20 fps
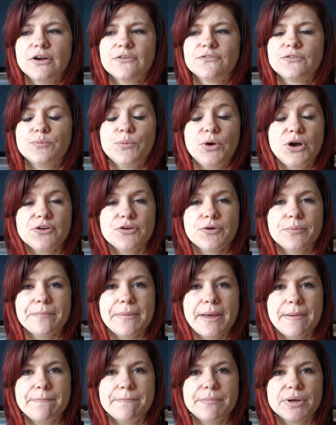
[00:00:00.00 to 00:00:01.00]
from what I
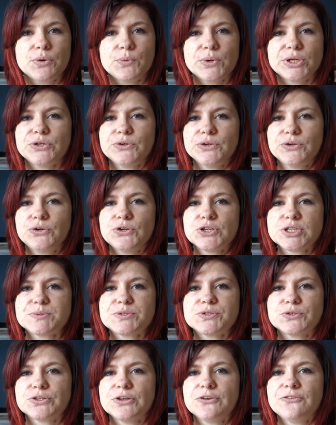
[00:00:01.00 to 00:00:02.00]
remember, when you're in
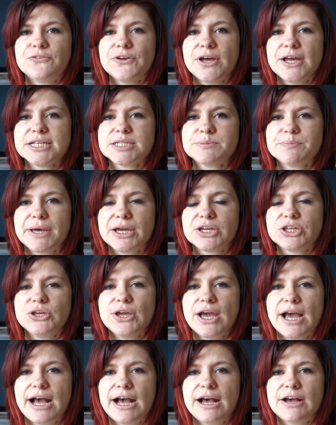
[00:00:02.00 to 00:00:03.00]
hospital, the first bag you
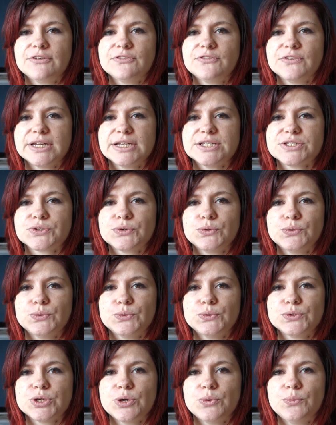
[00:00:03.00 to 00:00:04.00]
have is
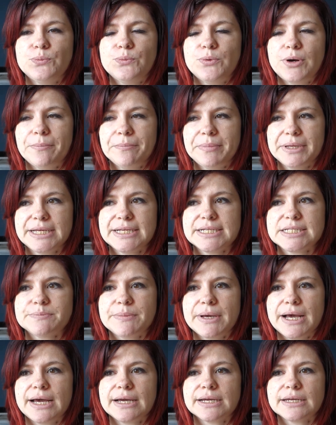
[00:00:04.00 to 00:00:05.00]
called a 1-piece
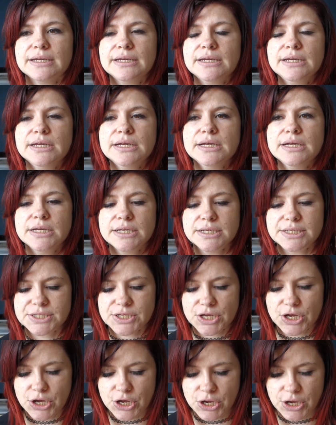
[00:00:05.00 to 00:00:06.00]
bag.
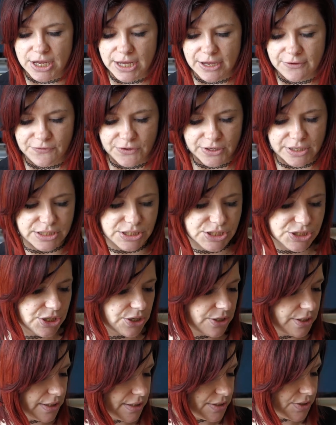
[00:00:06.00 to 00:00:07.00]
So if I can show
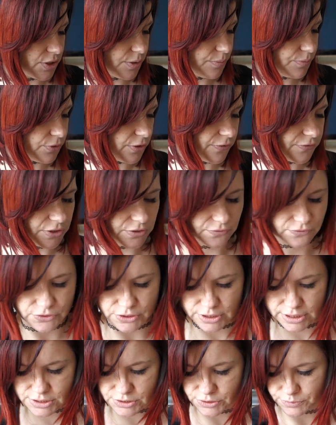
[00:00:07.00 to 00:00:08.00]
you an example, I've kind of got
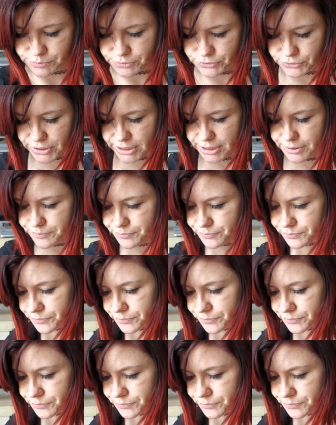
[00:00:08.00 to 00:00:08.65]
an example here